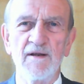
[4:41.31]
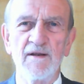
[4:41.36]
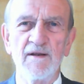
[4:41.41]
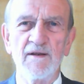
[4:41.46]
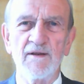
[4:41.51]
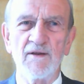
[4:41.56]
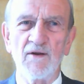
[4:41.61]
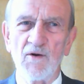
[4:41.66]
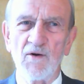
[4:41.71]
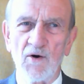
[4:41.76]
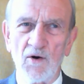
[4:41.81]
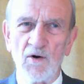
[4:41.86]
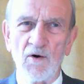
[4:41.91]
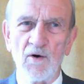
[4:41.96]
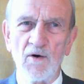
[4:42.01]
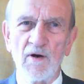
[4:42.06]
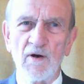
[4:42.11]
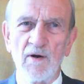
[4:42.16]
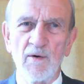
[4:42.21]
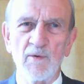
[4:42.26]
The law
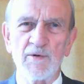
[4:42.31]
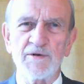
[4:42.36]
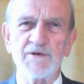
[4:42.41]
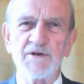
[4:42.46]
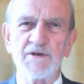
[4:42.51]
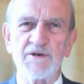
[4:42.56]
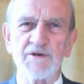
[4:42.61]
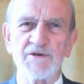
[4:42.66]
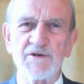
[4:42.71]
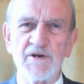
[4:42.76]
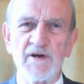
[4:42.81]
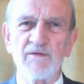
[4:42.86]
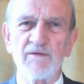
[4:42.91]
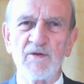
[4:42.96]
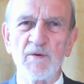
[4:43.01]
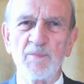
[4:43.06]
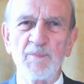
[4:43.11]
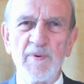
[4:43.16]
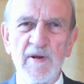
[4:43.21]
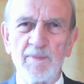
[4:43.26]
was to serve
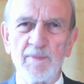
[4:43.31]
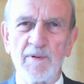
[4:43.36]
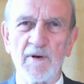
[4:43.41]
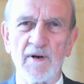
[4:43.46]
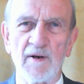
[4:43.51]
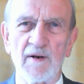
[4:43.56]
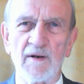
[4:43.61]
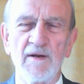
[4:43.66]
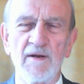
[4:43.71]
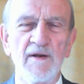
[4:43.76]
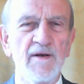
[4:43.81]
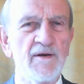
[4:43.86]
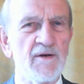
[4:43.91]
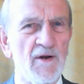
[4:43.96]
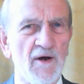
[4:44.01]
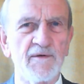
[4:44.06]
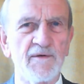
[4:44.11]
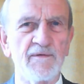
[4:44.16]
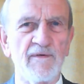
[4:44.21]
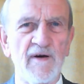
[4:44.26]
the people,
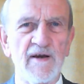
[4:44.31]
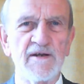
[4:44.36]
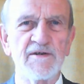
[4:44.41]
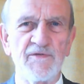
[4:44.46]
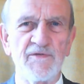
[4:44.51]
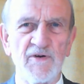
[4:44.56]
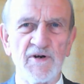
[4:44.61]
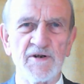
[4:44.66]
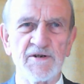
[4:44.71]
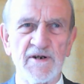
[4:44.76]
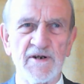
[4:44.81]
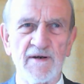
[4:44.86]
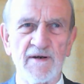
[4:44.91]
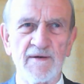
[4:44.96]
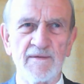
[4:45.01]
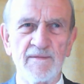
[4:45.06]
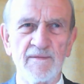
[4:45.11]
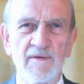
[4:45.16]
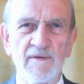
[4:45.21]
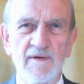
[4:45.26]
not vice versa,
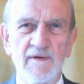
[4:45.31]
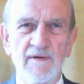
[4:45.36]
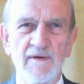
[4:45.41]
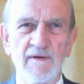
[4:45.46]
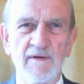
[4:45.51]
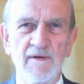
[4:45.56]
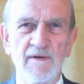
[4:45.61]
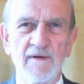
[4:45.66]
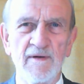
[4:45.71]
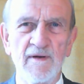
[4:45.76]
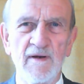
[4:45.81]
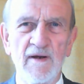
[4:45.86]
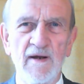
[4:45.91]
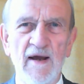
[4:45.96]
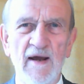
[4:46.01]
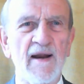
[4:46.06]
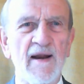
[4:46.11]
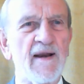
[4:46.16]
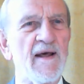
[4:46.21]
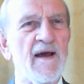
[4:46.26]

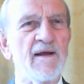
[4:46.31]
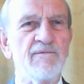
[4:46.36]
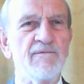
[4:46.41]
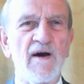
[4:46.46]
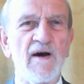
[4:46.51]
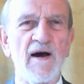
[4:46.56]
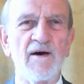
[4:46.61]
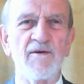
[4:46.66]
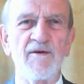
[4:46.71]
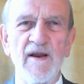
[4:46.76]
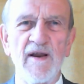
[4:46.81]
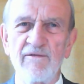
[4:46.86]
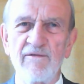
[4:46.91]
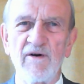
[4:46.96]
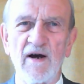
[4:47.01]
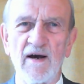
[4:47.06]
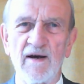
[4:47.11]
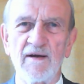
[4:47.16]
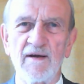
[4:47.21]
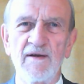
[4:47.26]
and I had vowed
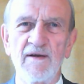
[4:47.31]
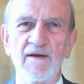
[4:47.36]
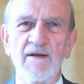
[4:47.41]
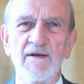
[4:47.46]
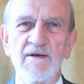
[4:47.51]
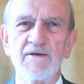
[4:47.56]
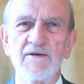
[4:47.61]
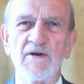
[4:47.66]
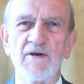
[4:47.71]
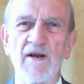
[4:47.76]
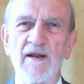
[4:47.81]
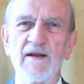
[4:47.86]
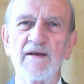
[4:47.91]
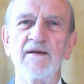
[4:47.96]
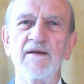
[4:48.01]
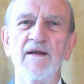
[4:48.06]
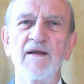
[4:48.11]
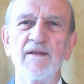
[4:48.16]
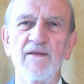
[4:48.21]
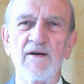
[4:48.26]
never to let
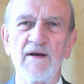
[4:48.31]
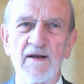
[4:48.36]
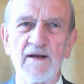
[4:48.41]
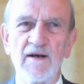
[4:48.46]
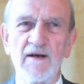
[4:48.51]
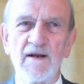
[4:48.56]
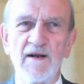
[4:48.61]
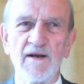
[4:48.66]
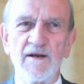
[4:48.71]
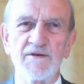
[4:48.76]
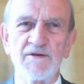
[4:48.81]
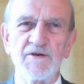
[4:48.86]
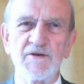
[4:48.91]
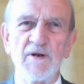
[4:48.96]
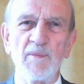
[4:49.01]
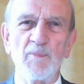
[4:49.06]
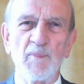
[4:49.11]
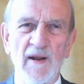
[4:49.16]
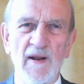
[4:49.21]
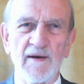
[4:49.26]
the legal industry
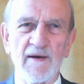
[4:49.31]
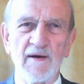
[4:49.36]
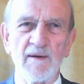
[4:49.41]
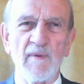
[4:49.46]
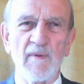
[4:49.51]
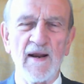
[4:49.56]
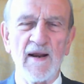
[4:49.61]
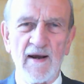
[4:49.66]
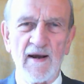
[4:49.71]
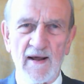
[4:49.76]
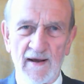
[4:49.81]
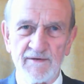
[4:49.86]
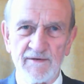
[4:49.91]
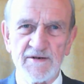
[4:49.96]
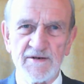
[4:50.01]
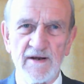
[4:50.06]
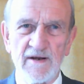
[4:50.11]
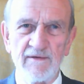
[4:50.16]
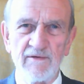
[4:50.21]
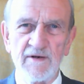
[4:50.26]
plunder my life
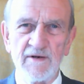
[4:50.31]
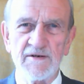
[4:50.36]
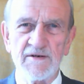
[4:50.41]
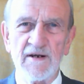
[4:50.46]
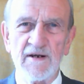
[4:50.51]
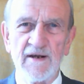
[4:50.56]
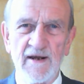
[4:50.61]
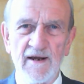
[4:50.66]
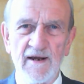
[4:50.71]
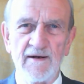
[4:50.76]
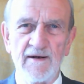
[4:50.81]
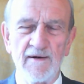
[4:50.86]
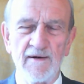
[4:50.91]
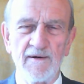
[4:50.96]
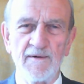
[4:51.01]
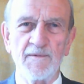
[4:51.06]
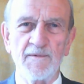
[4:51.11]
savings again.